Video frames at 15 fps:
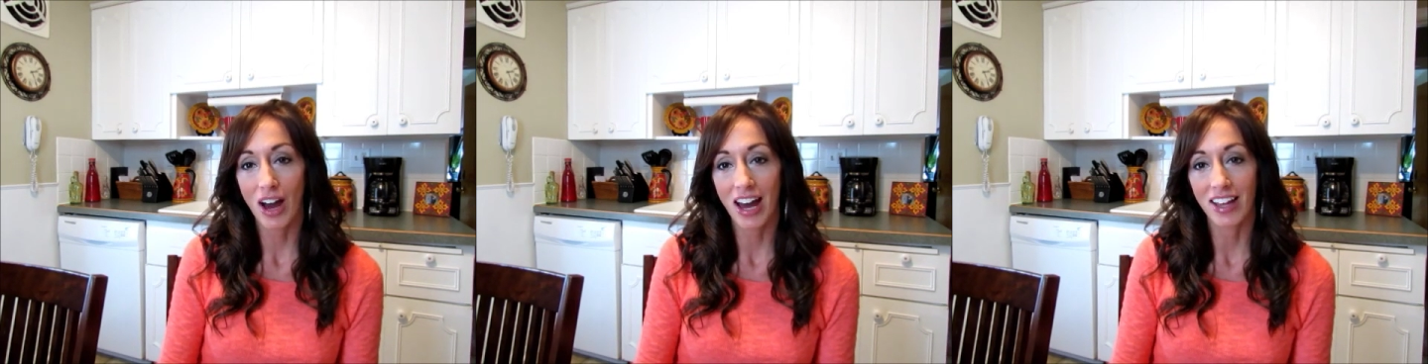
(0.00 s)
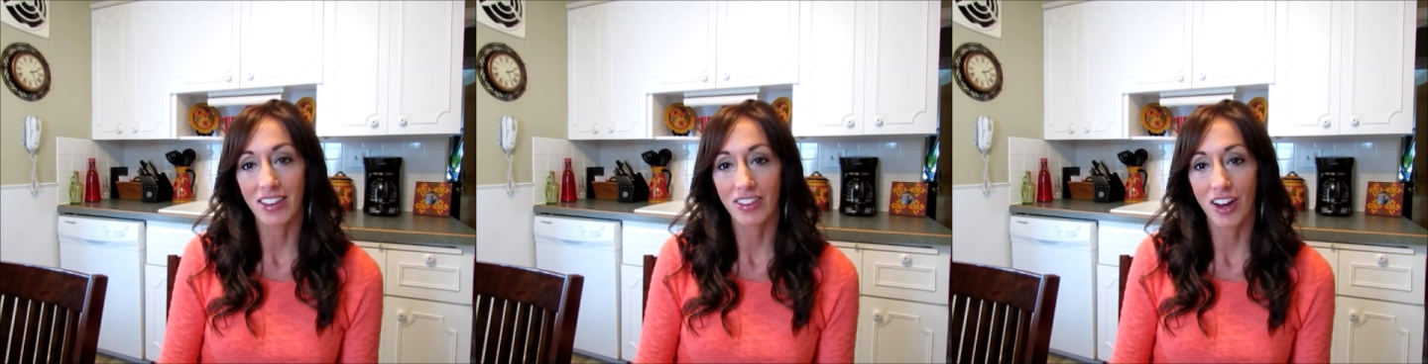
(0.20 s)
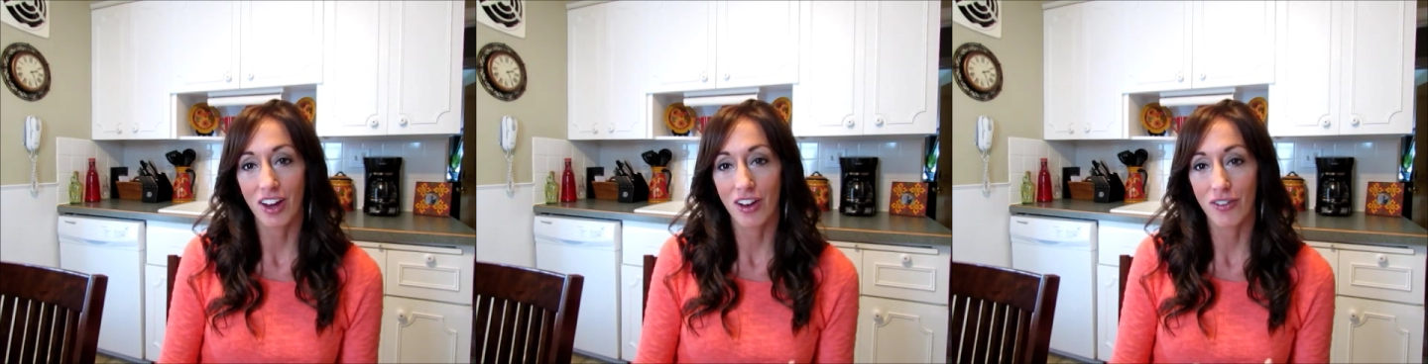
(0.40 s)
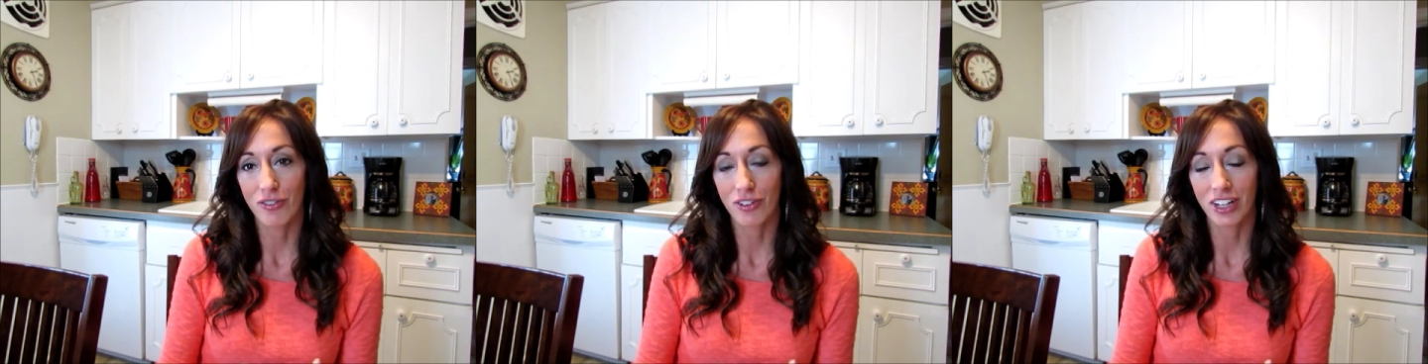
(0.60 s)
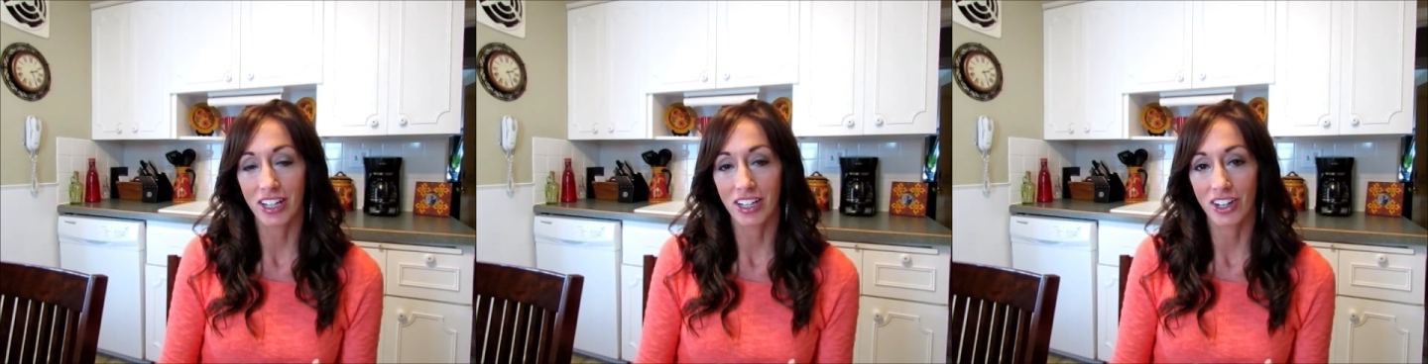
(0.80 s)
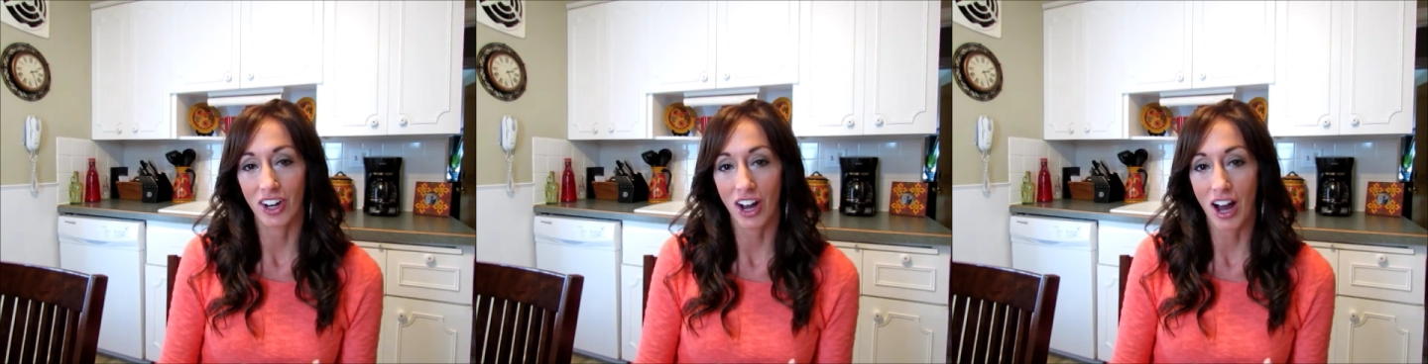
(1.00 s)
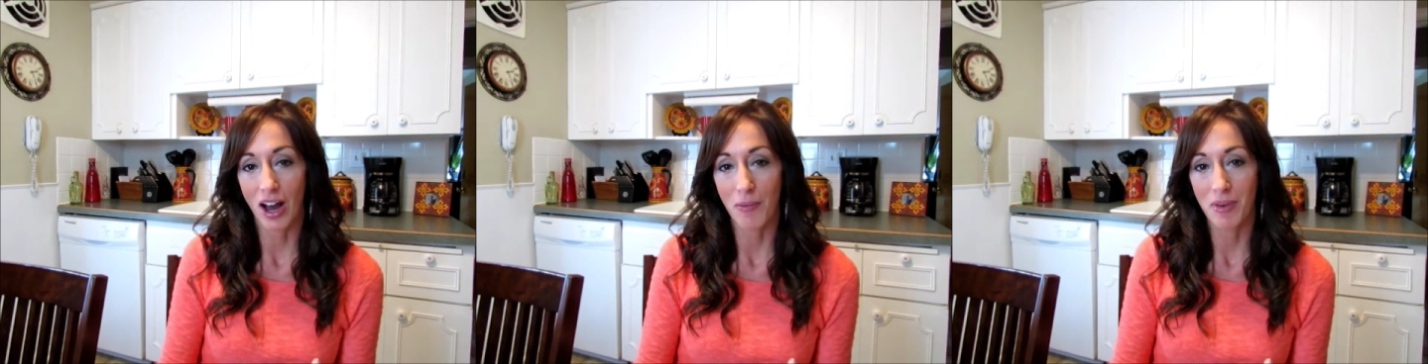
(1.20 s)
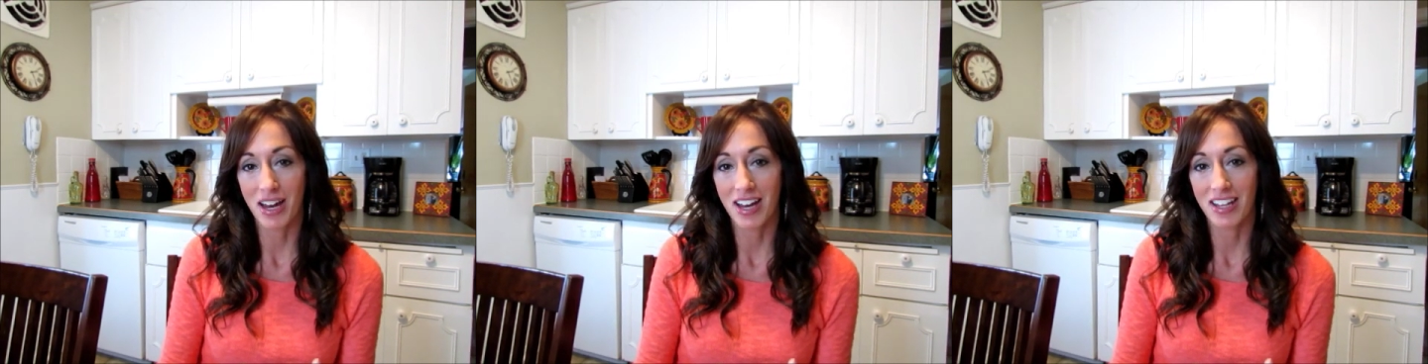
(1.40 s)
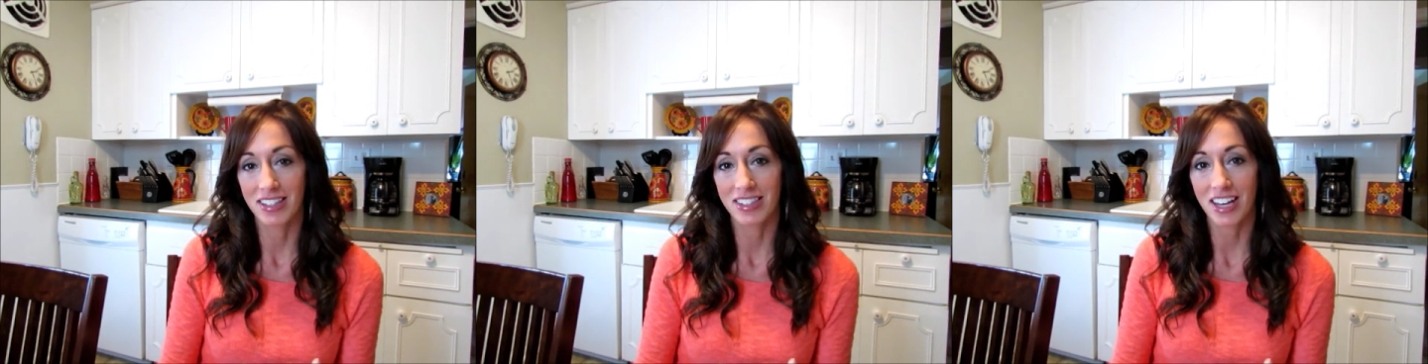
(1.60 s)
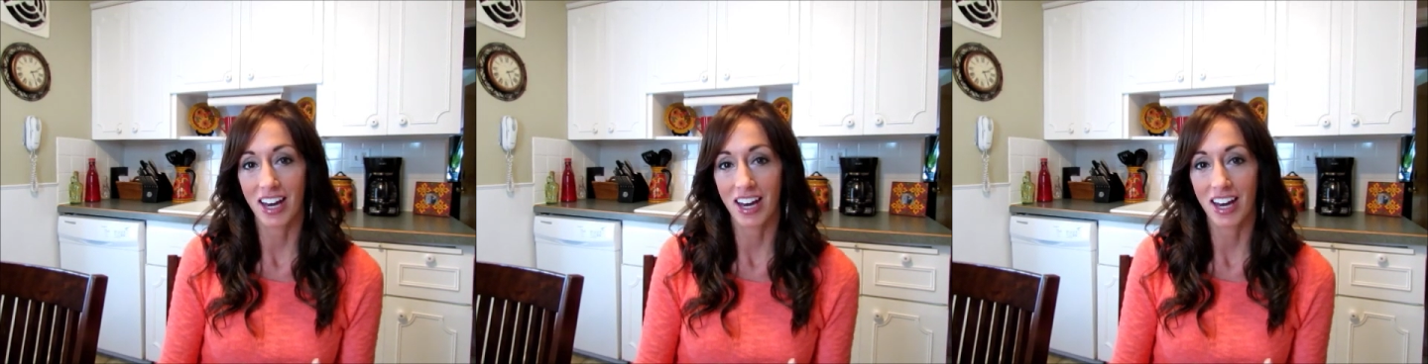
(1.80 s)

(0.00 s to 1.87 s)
I love reading your comments.